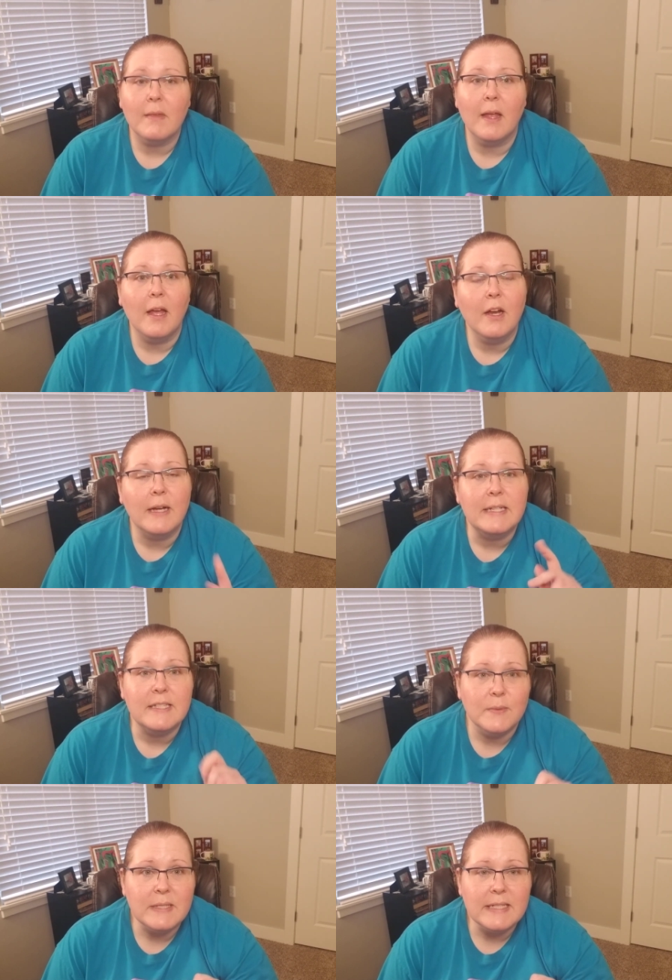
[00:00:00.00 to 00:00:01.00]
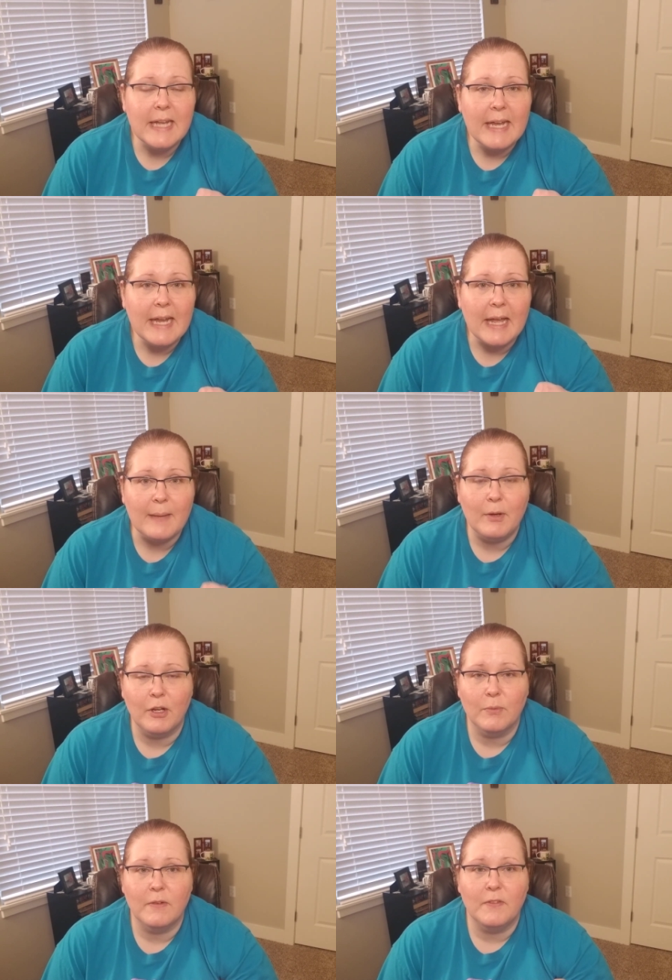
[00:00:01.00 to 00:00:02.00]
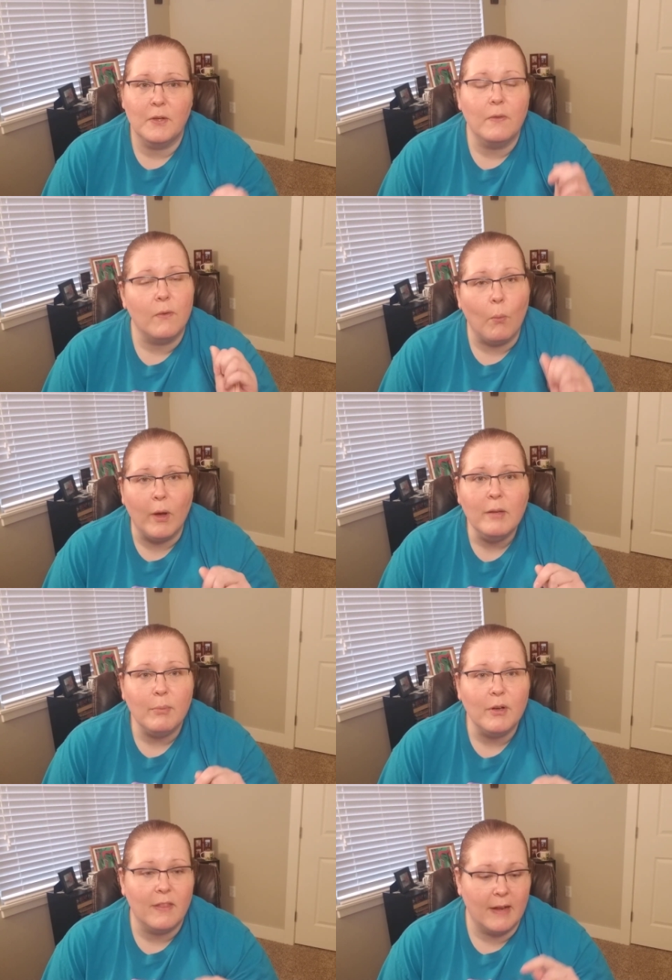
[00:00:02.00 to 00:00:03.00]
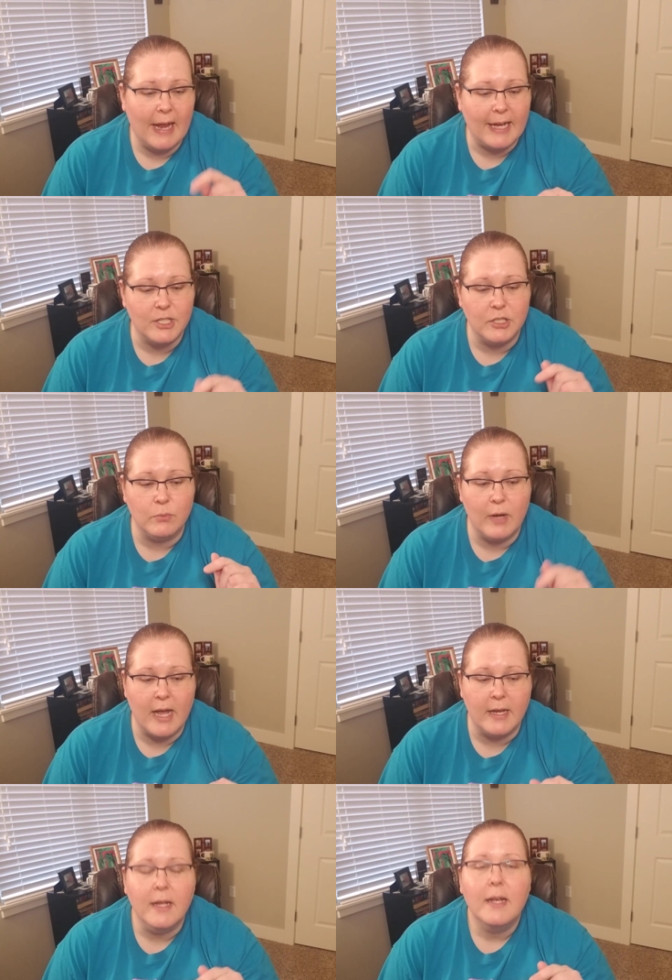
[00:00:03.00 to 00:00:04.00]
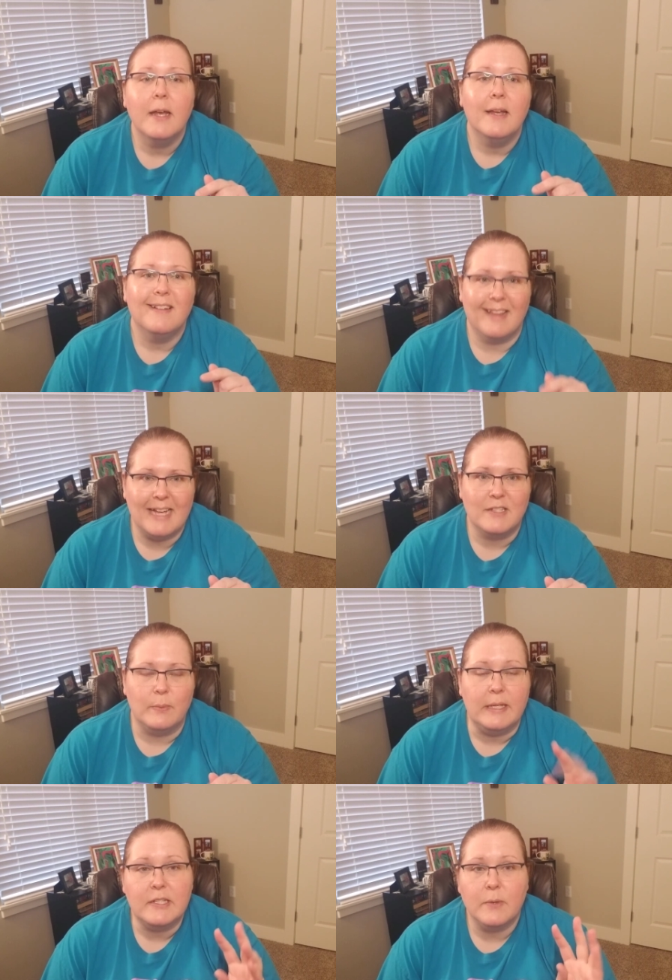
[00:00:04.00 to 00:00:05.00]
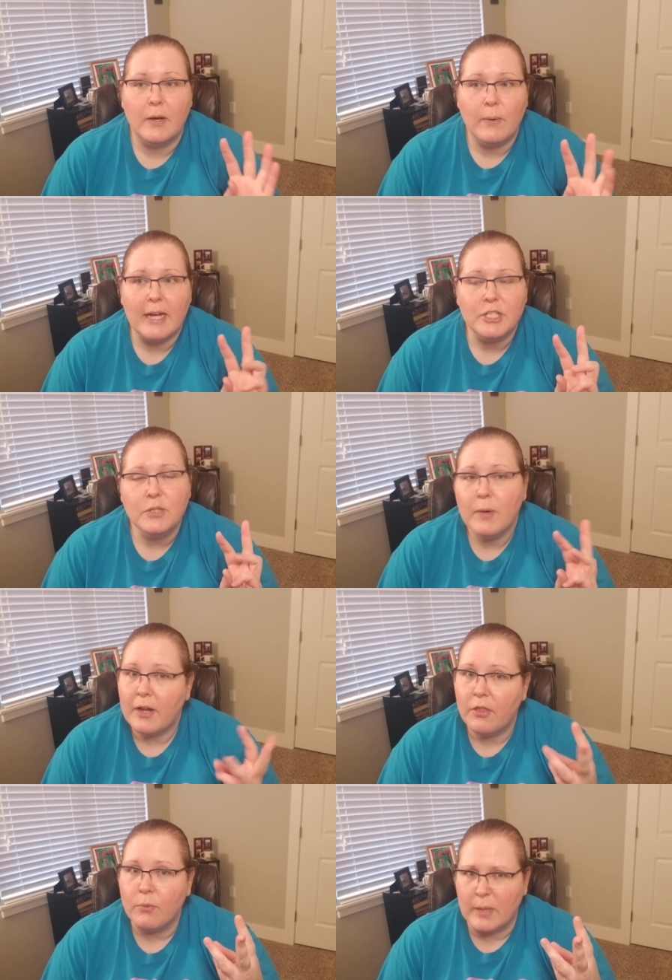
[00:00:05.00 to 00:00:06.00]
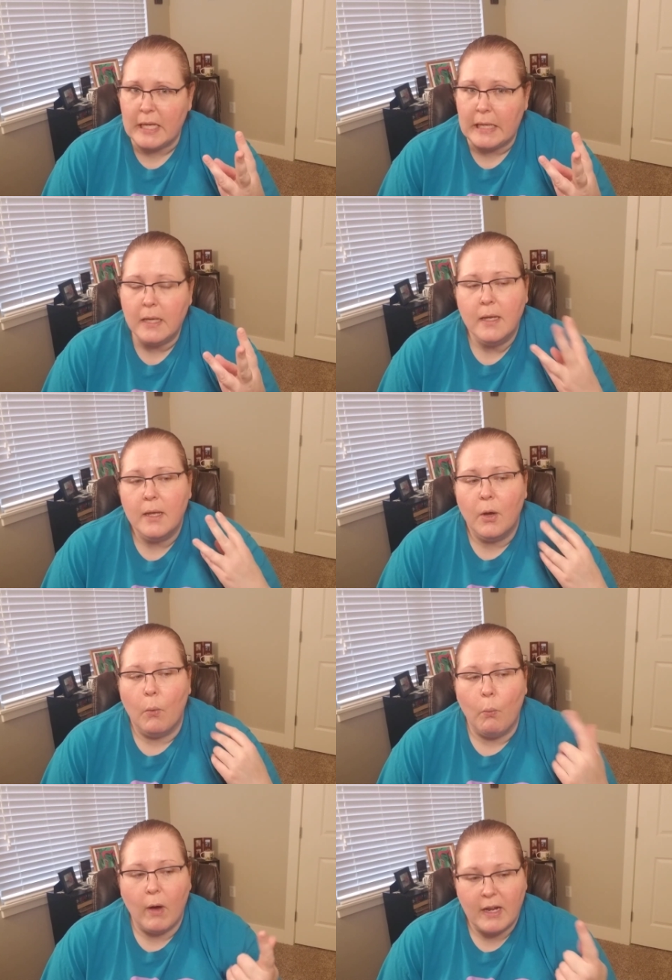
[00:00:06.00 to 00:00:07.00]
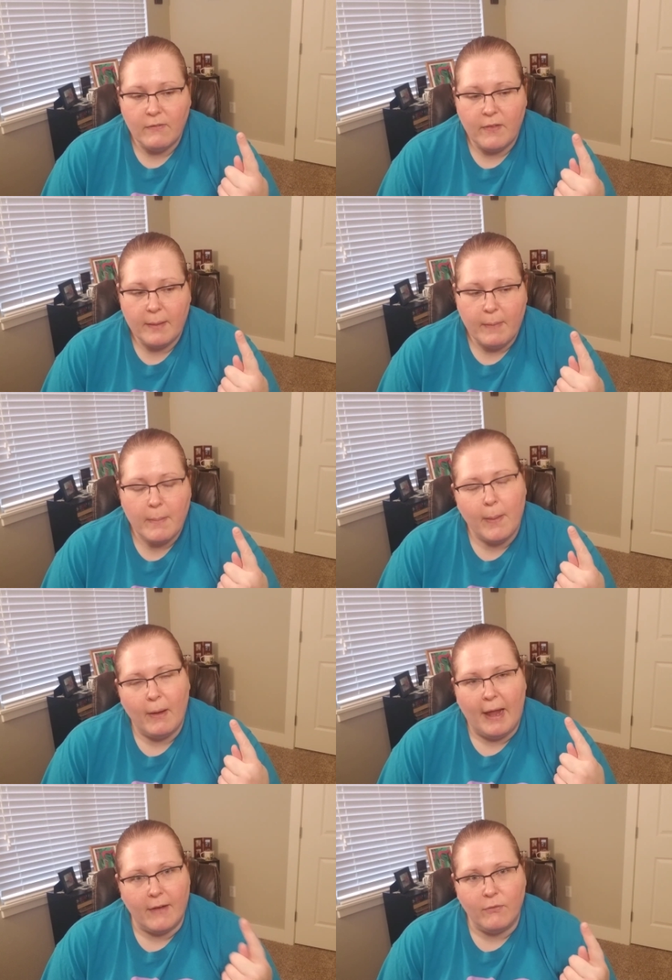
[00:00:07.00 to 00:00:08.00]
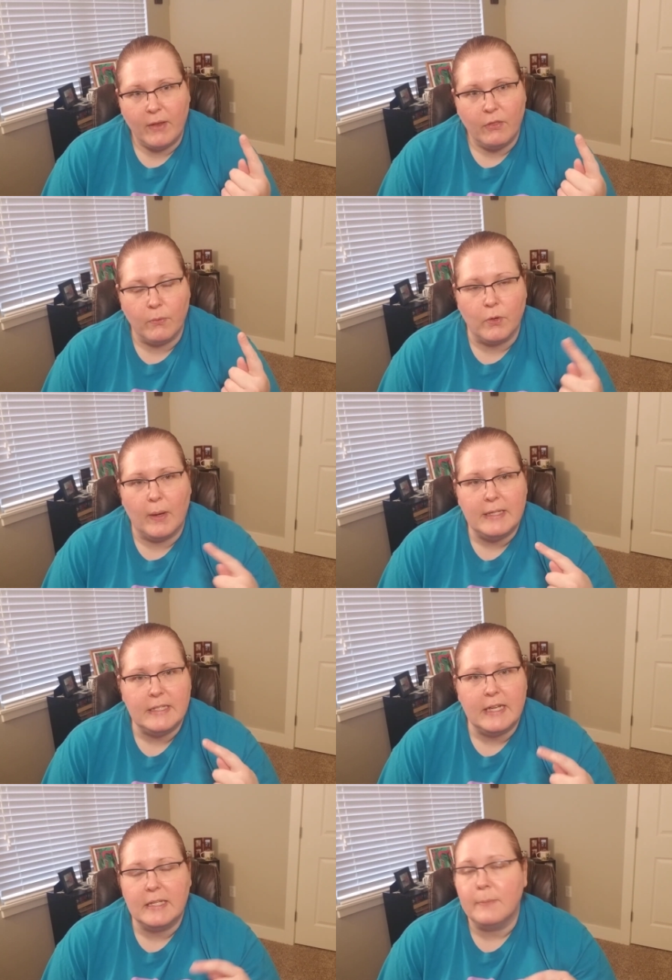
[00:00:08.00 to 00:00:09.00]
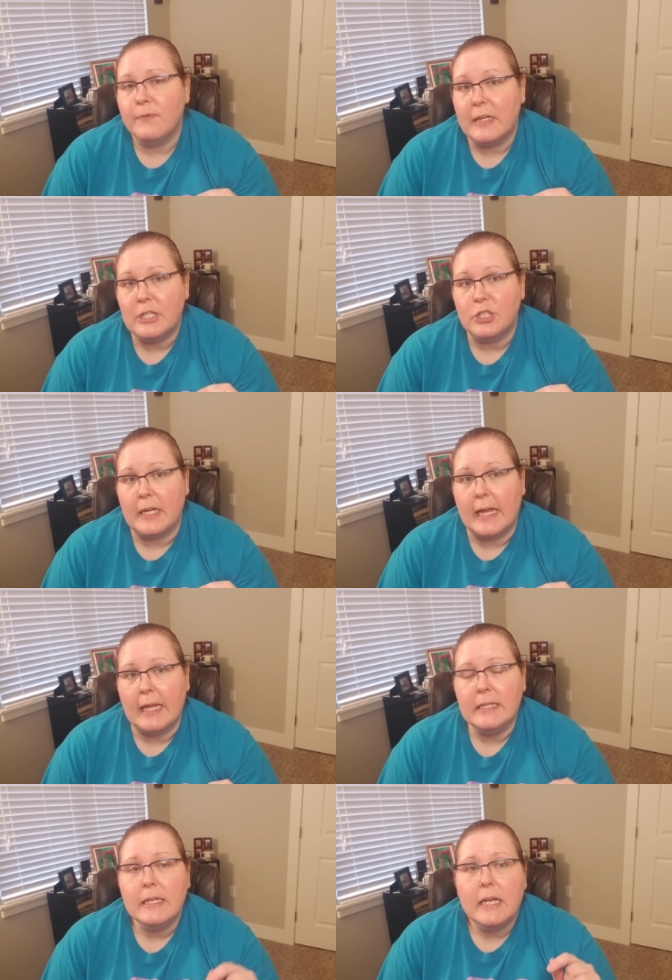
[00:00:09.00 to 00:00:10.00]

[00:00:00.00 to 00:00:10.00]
All right, so today I'm going to review the one book that I actually read last week. So I actually read three one of them I'm about halfway through. I didn't end up finishing it.